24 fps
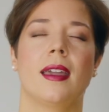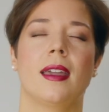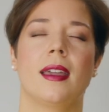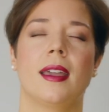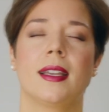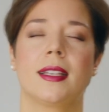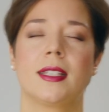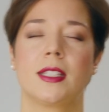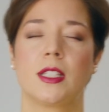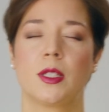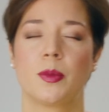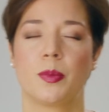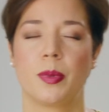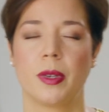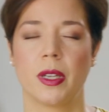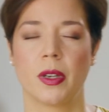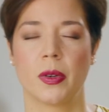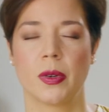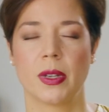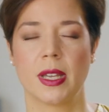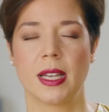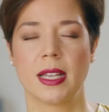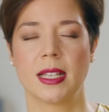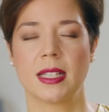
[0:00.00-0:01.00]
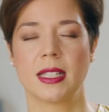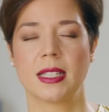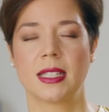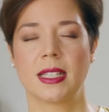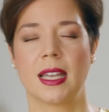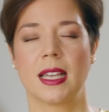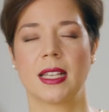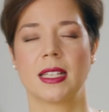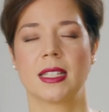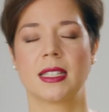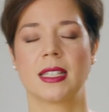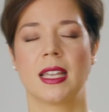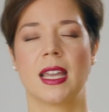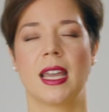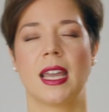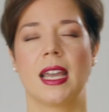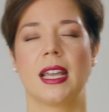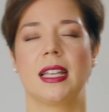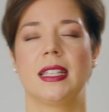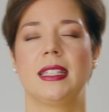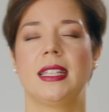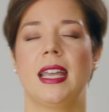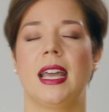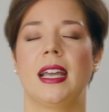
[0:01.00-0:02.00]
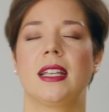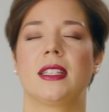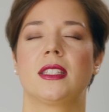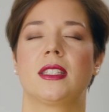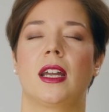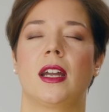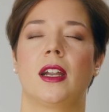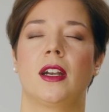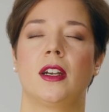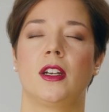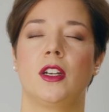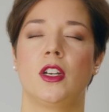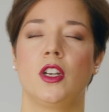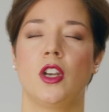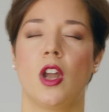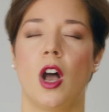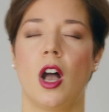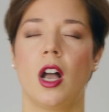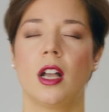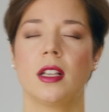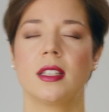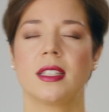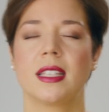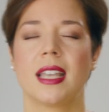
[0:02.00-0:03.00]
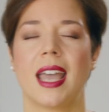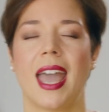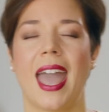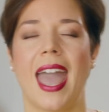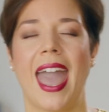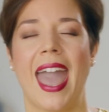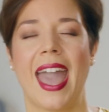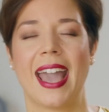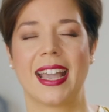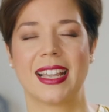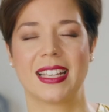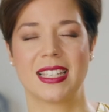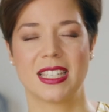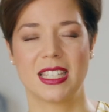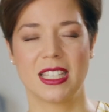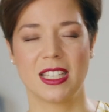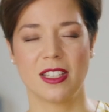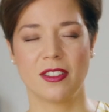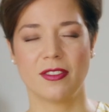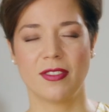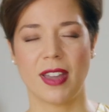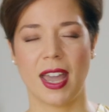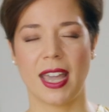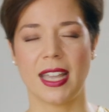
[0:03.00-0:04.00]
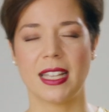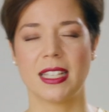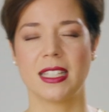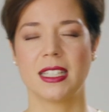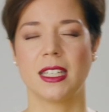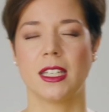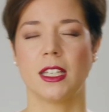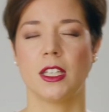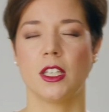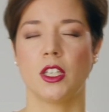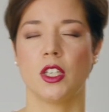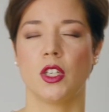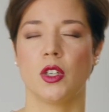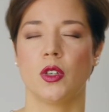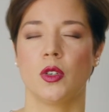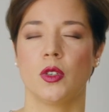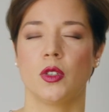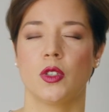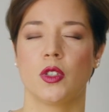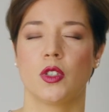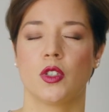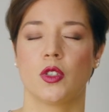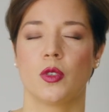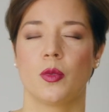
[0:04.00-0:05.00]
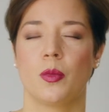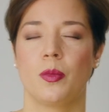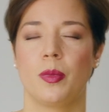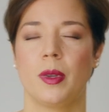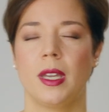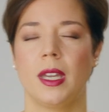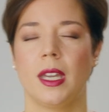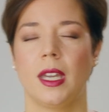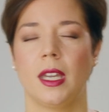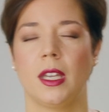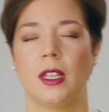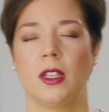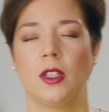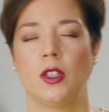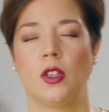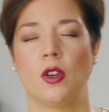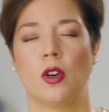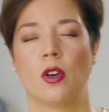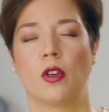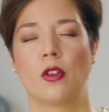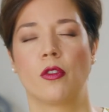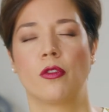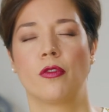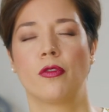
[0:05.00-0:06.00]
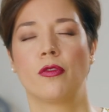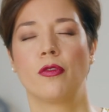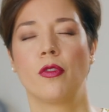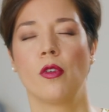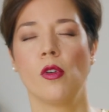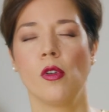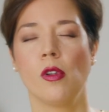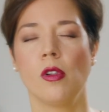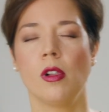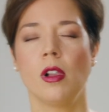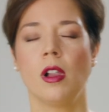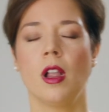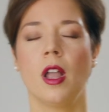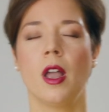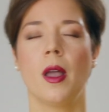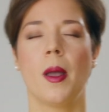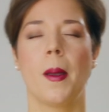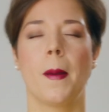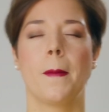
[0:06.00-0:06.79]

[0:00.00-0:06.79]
experiences that are not activating you to be in your full